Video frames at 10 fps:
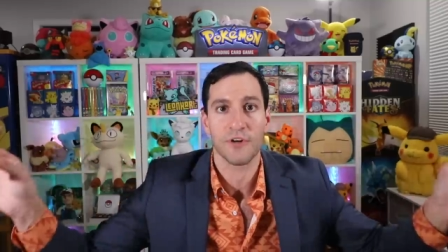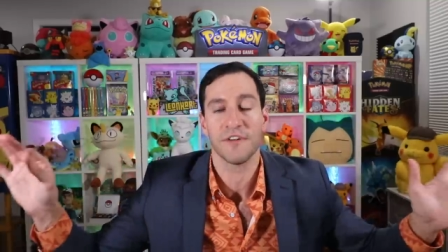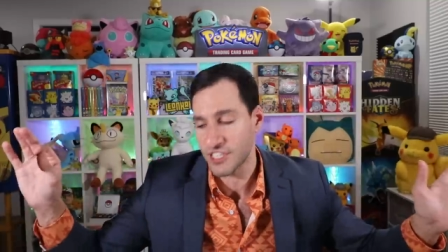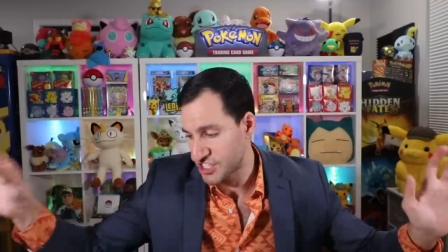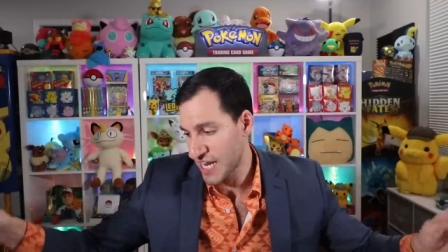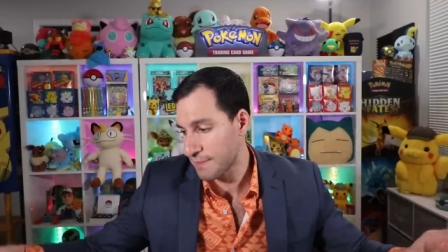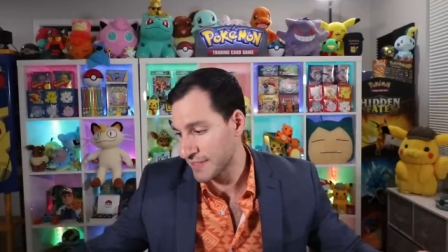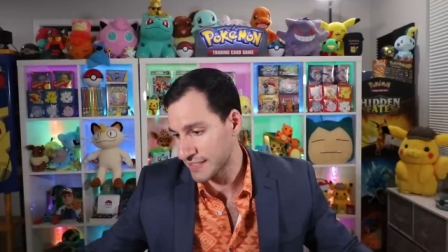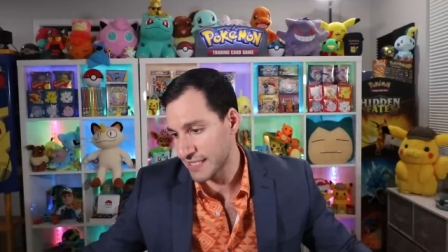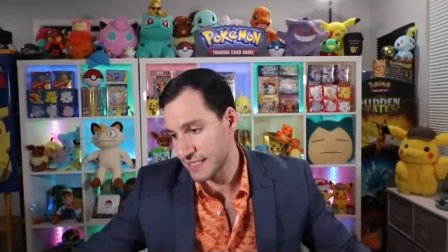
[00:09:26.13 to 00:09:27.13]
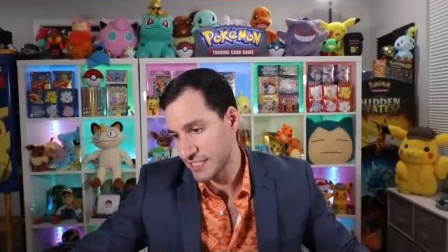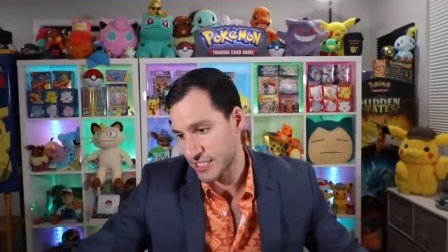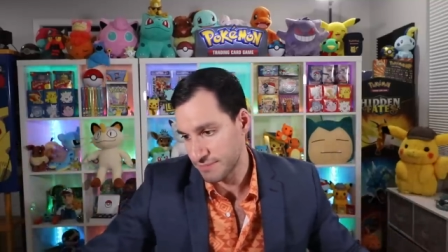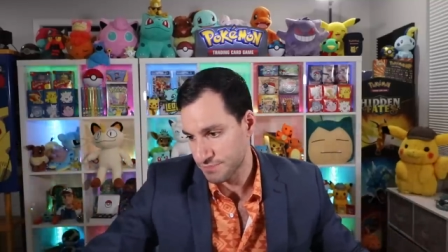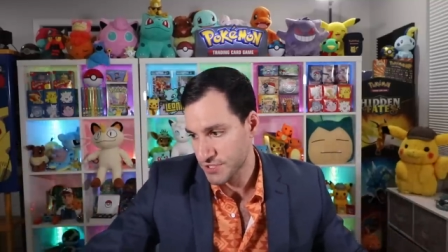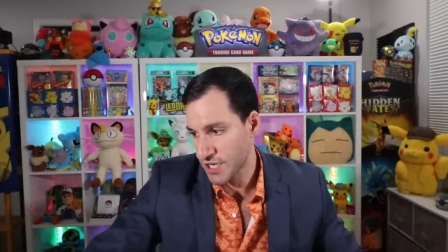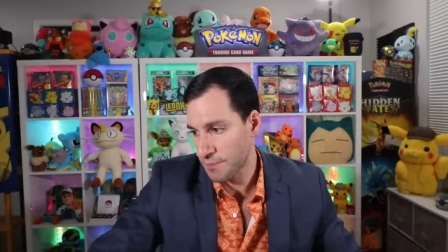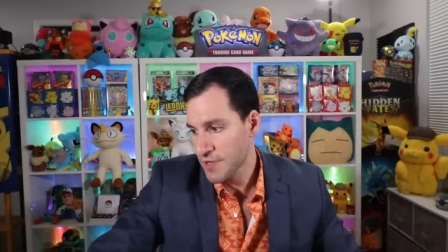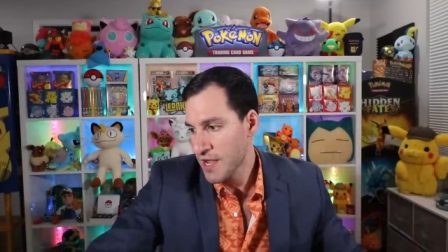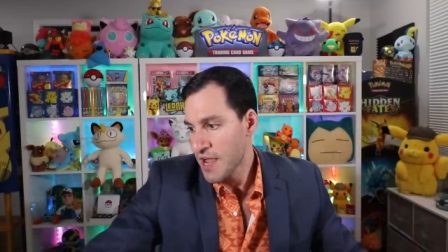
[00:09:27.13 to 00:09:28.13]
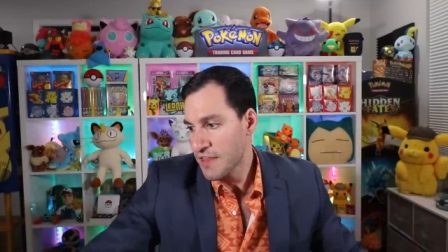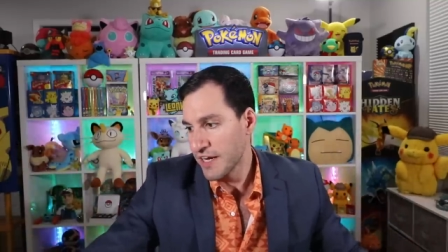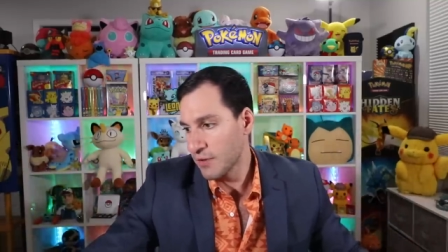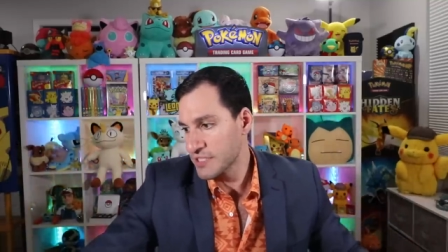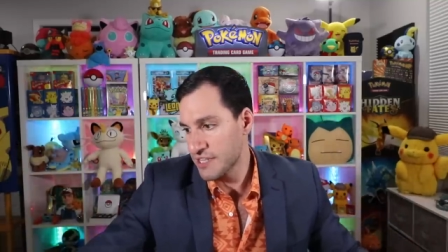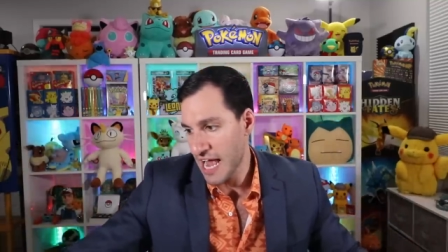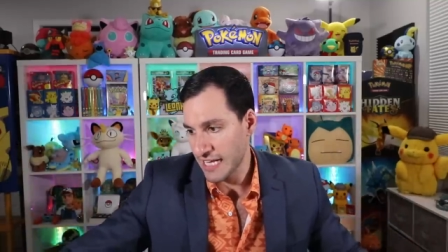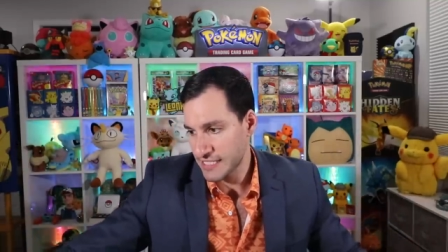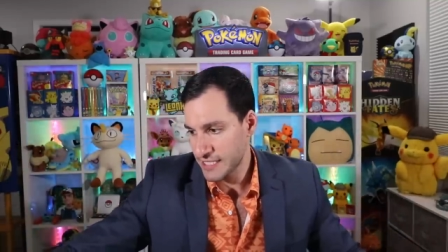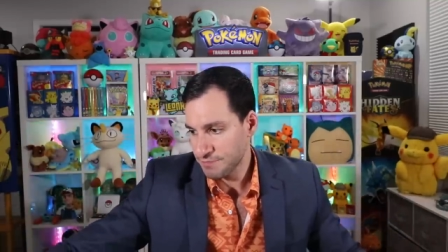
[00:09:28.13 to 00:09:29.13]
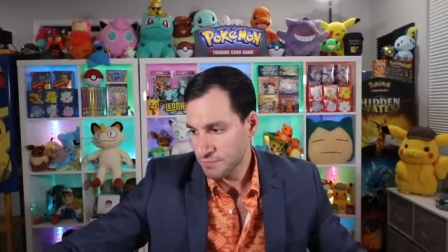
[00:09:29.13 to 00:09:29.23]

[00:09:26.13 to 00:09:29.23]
perfect gem mint condition. So there was that.